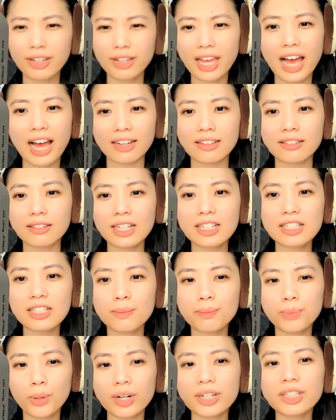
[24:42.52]
yeah, it's
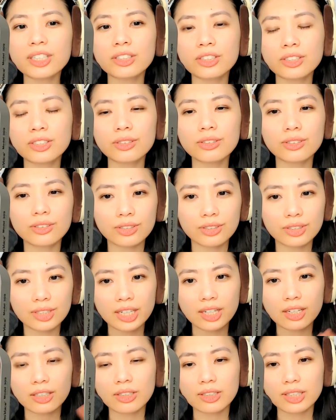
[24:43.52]
important to to
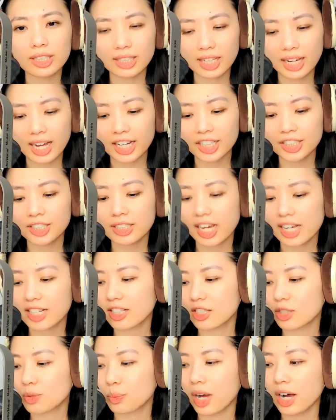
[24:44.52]
take a look at the
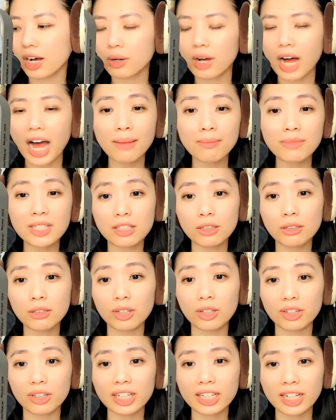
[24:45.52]
hashtags as well. I'm still
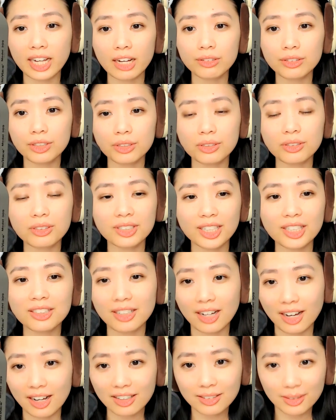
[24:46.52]
learning how to use
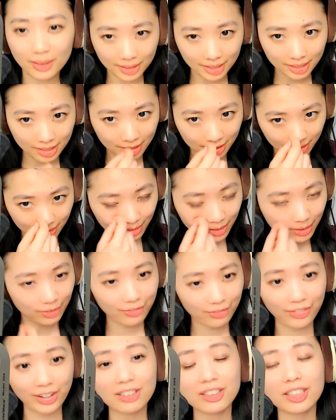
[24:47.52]
TikTok. It's
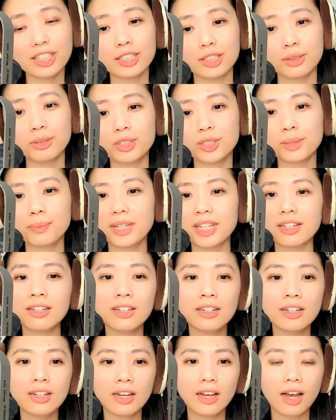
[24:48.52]
fairly new to me.
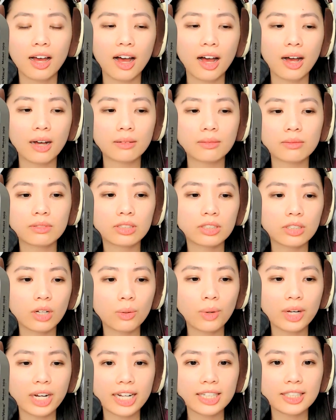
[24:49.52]
Um, so
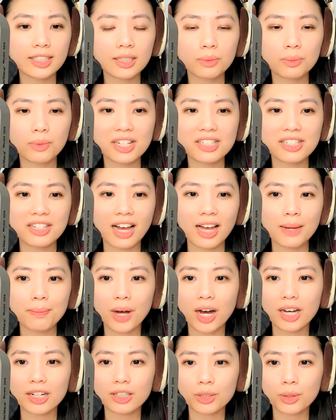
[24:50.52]
what I did was I
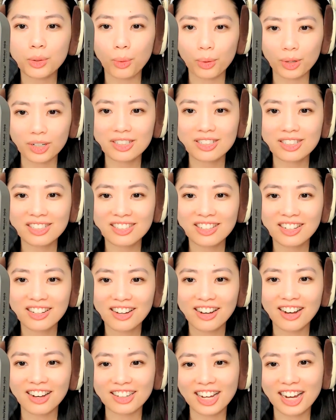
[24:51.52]
bought a course
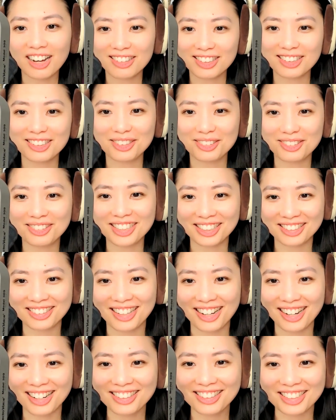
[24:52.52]
on how to do
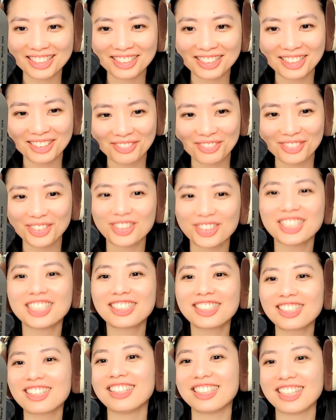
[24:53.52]
TikTok as an
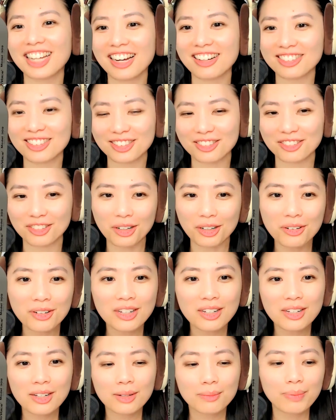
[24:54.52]
influencer and how to grow.
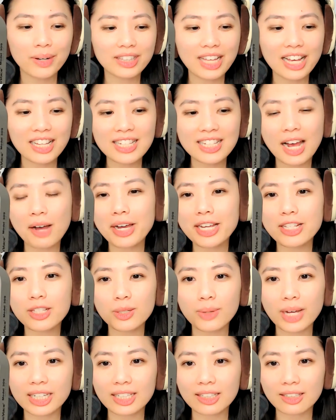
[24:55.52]
But that's how mm-hmm. I
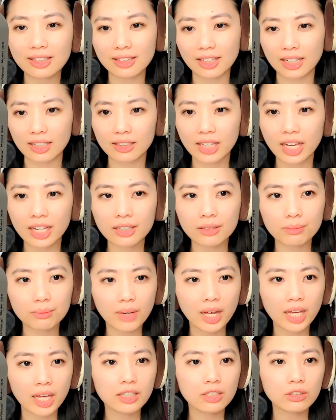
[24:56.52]
do anything. Like
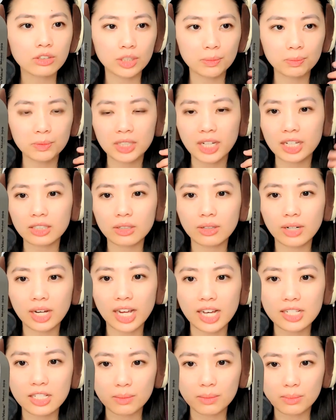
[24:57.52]
my YouTube channel
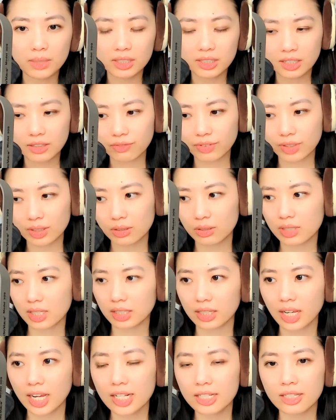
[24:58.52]
has a million views
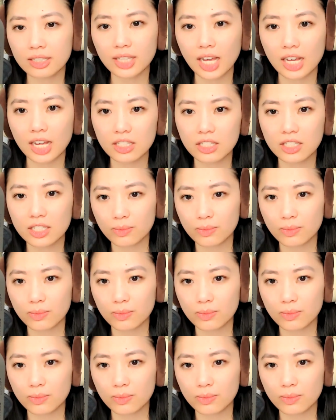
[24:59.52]
and 18,000